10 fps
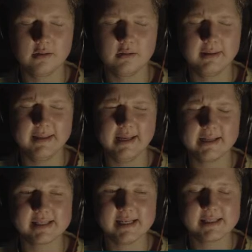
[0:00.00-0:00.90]
yeah, I'd say
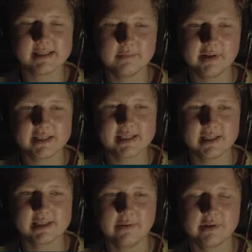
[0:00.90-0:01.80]
it still makes sense.
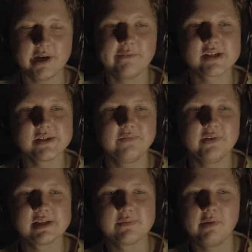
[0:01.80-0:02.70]
I was
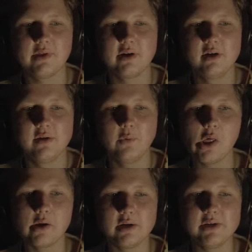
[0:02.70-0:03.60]
confused whether
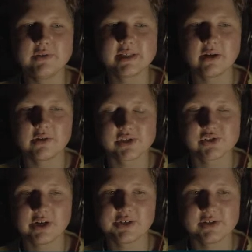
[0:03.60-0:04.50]
using
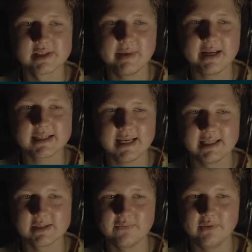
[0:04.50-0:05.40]
constructors makes sense
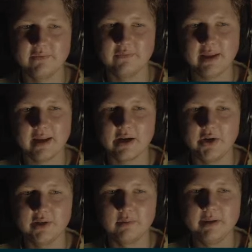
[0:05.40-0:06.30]
if like kernel
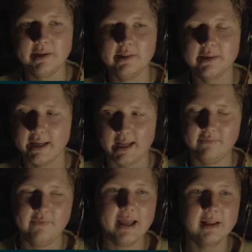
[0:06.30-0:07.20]
build can
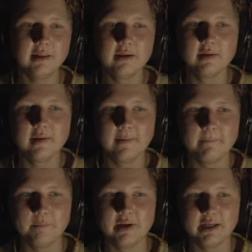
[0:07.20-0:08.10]
fail,
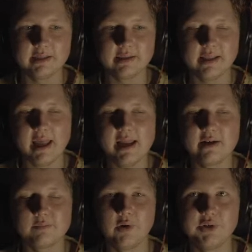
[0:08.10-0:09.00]
but the inner
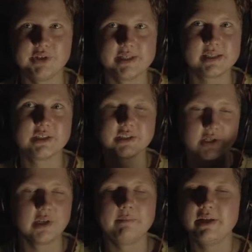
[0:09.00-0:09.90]
pointer is just gonna
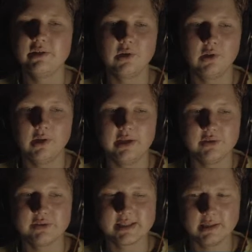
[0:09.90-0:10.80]
be null, and you
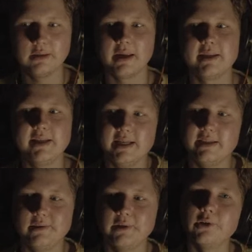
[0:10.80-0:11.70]
still like need the
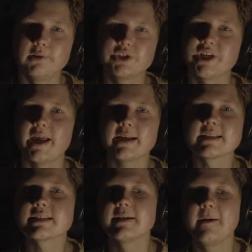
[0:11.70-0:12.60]
null checks
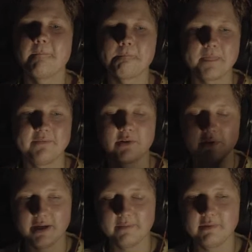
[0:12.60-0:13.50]
for
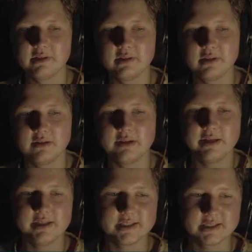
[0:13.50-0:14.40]
them.
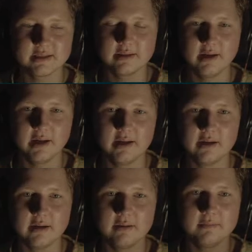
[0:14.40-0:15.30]
It's like,
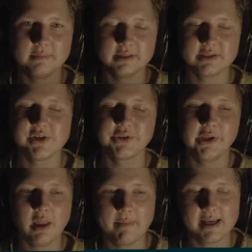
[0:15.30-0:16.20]
but it's not gonna
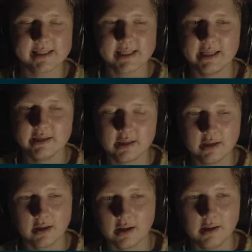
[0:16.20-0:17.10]
mess anything
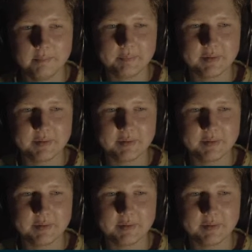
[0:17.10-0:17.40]
up.